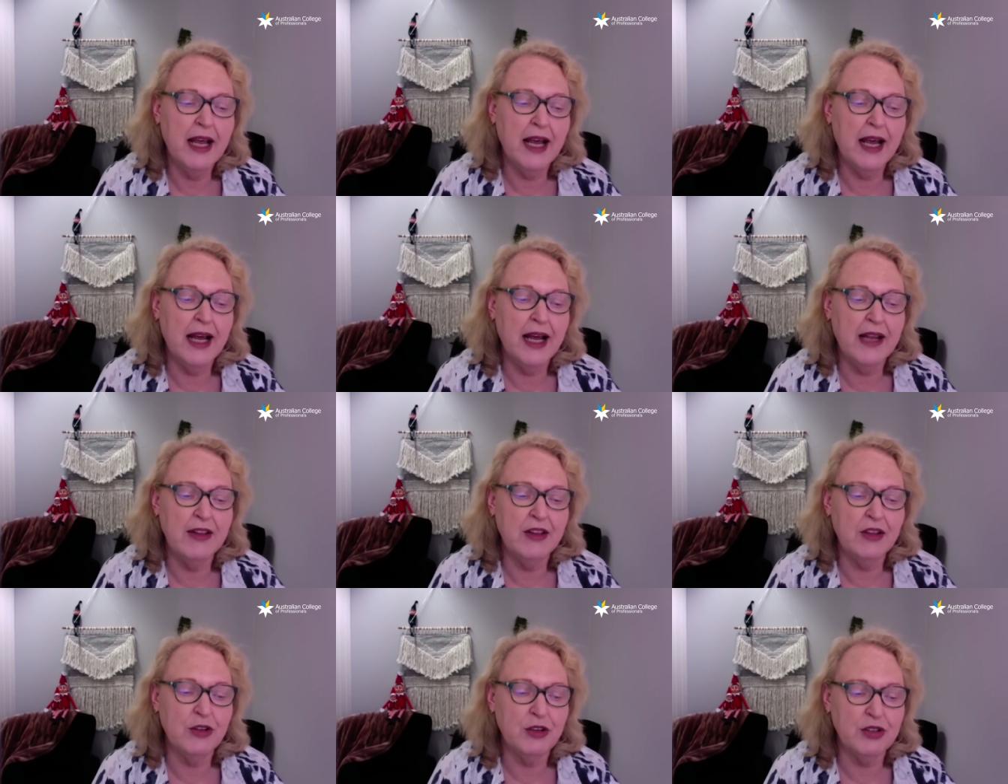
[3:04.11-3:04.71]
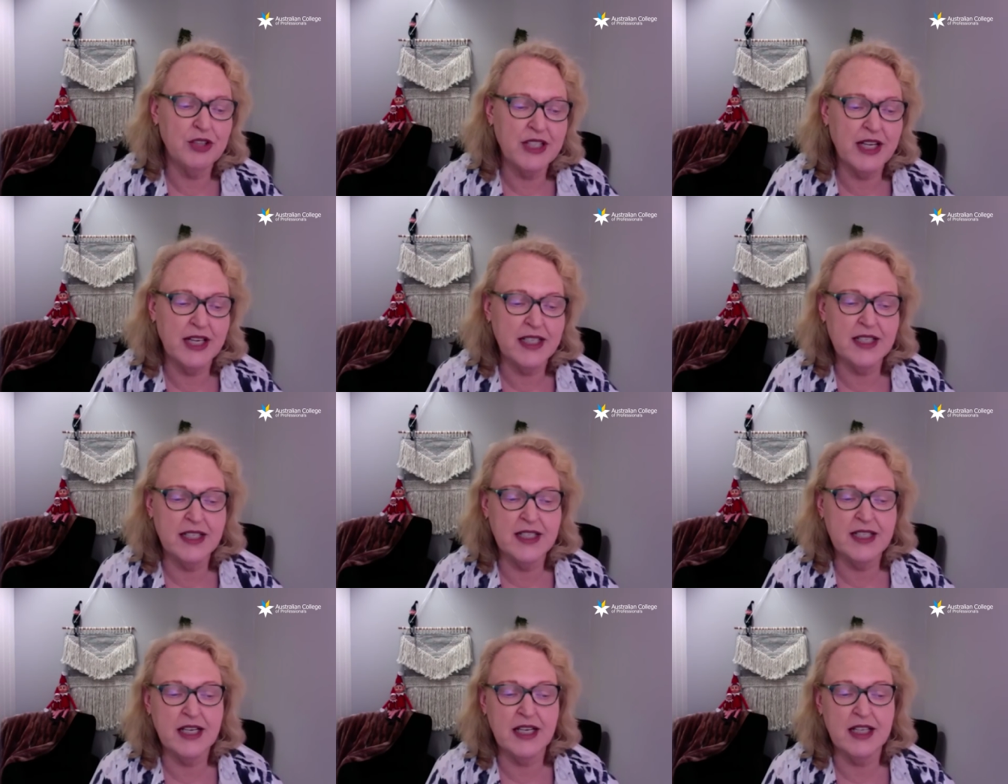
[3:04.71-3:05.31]
the contact
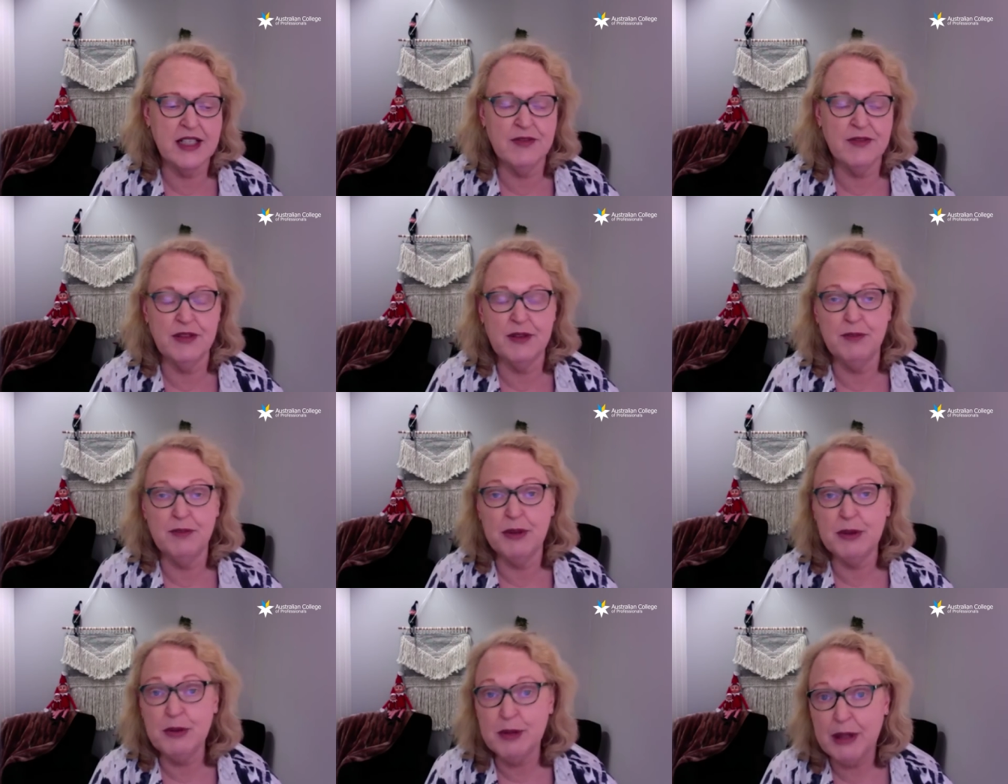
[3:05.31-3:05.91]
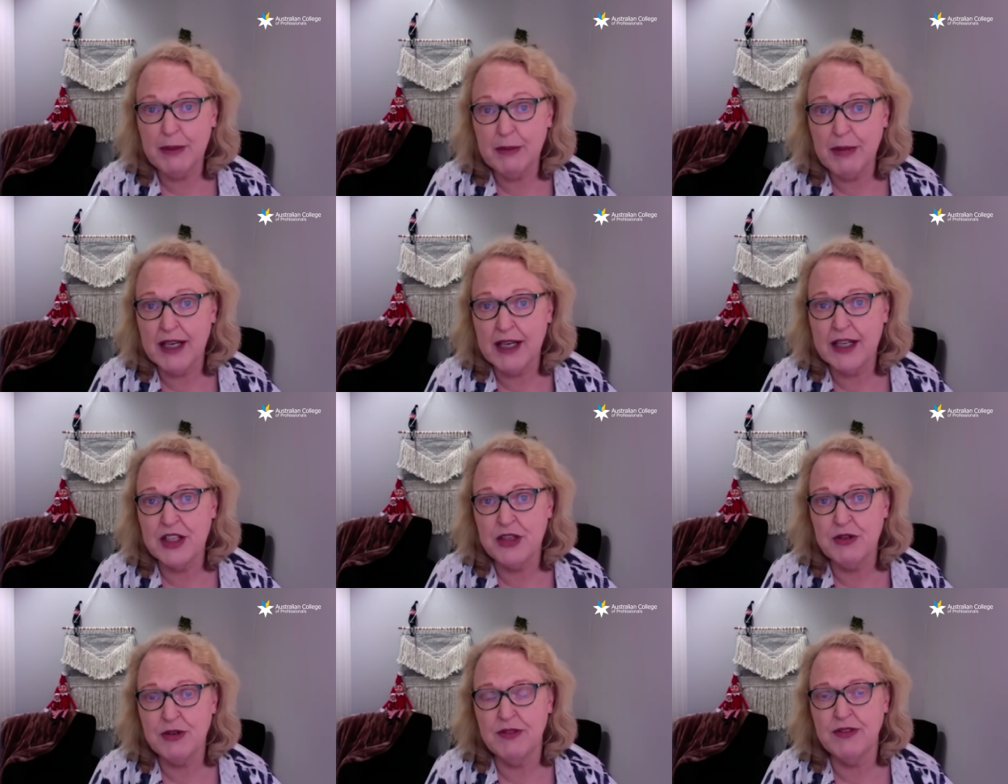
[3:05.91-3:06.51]
details for the building
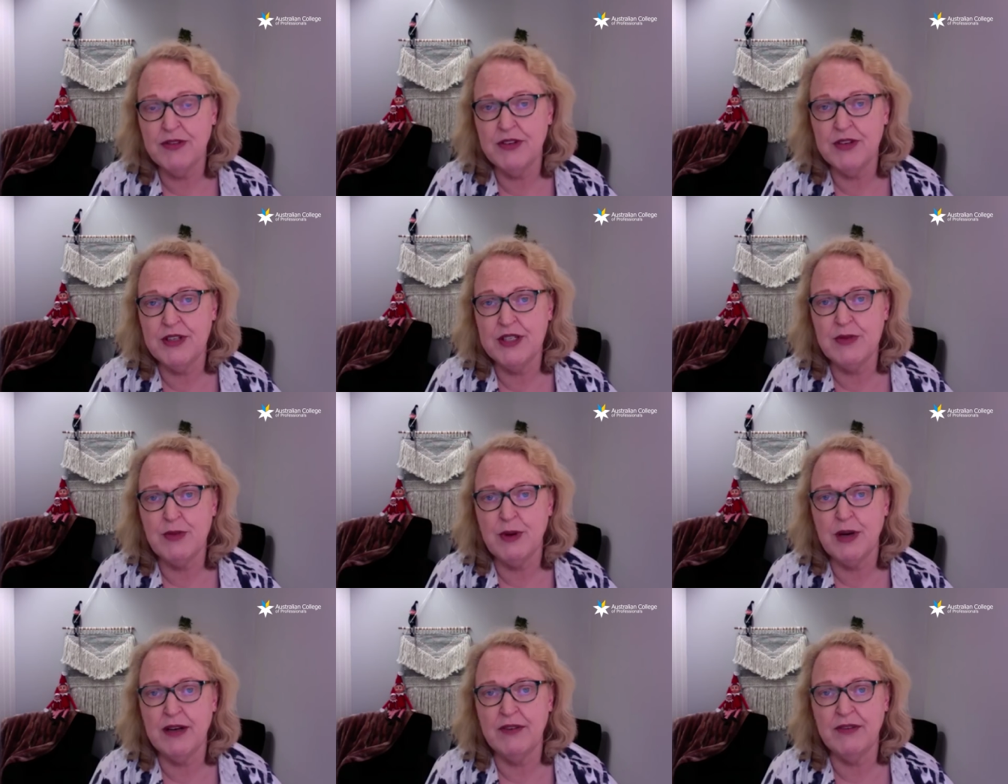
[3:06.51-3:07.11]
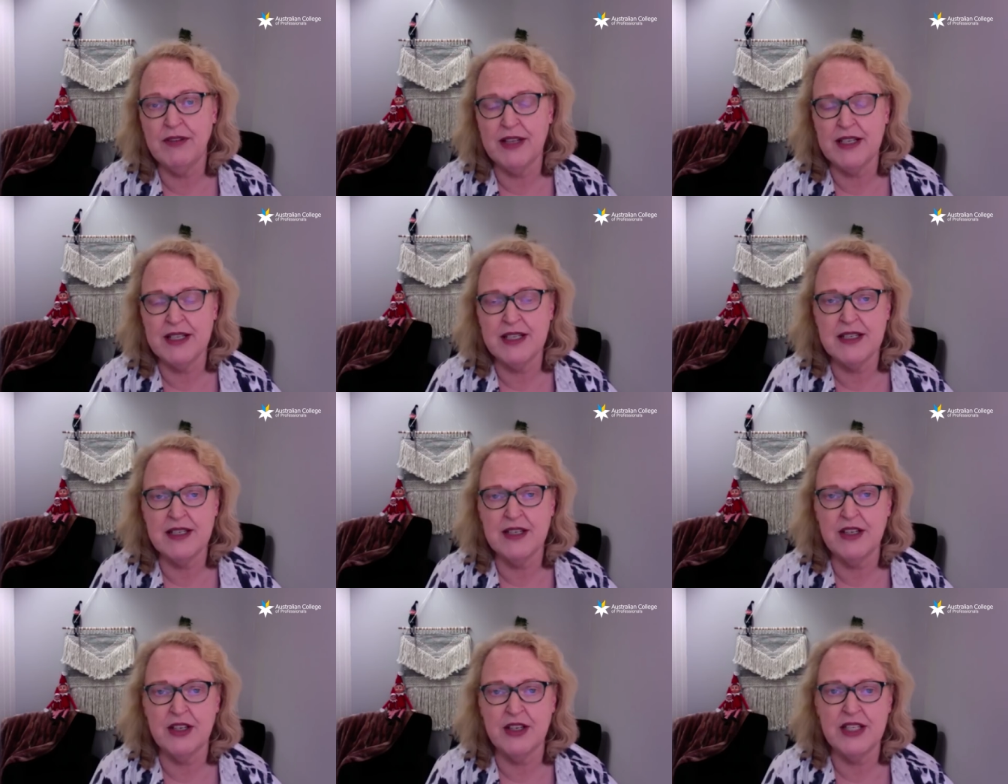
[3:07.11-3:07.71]
manager if there is one, if
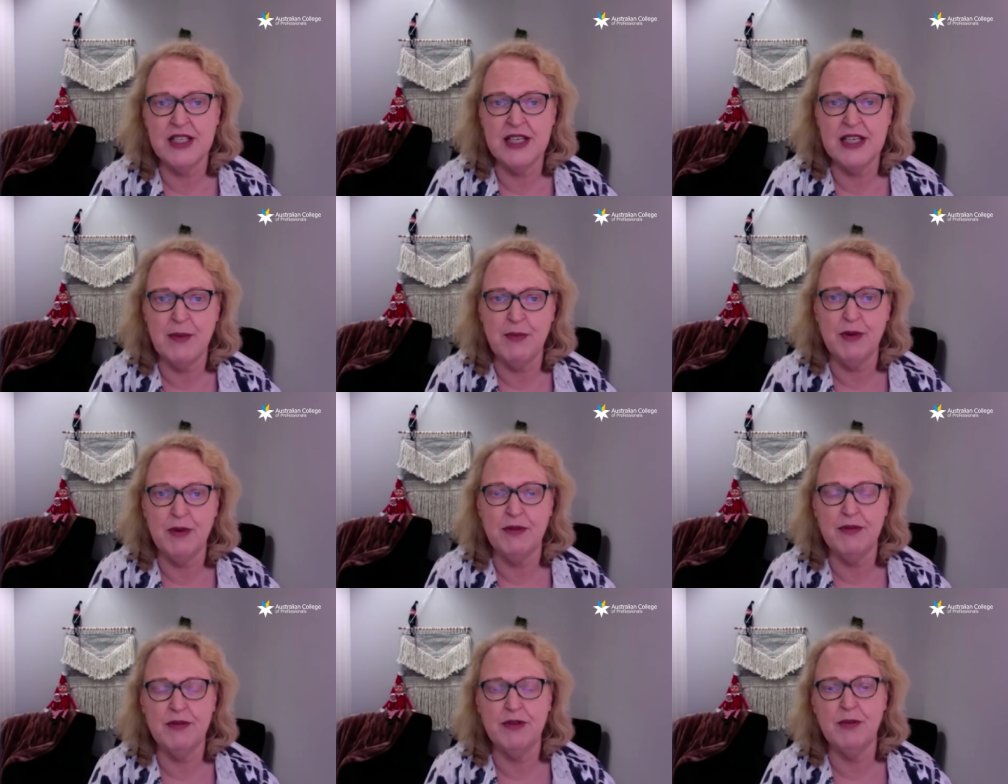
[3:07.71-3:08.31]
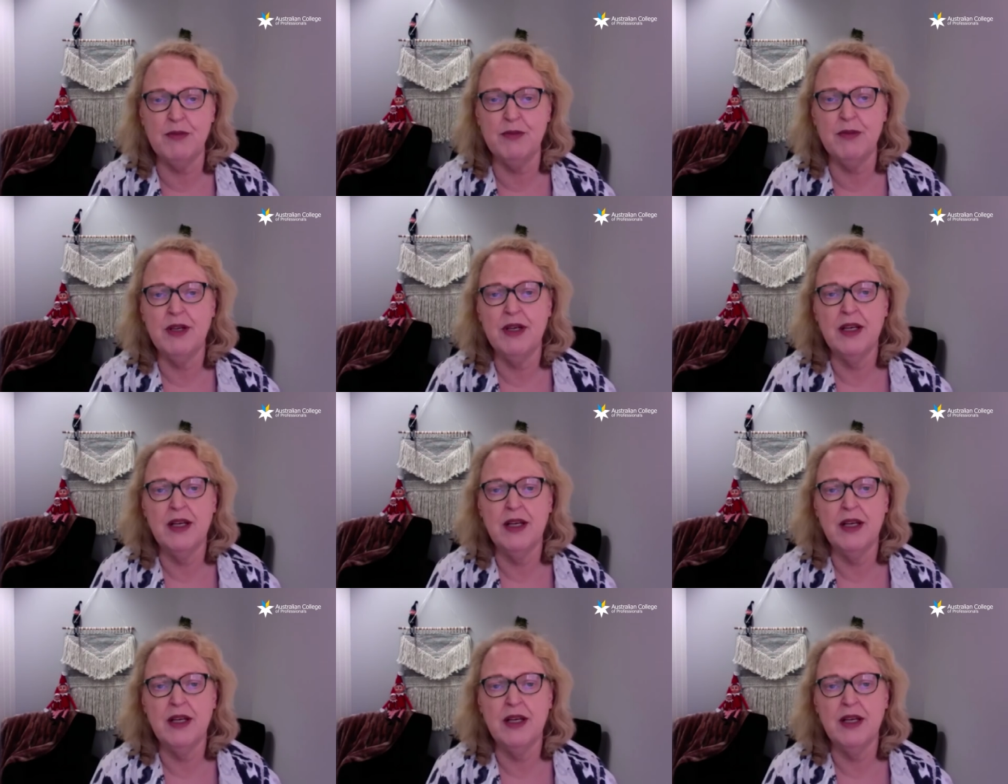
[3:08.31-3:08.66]
that's separate from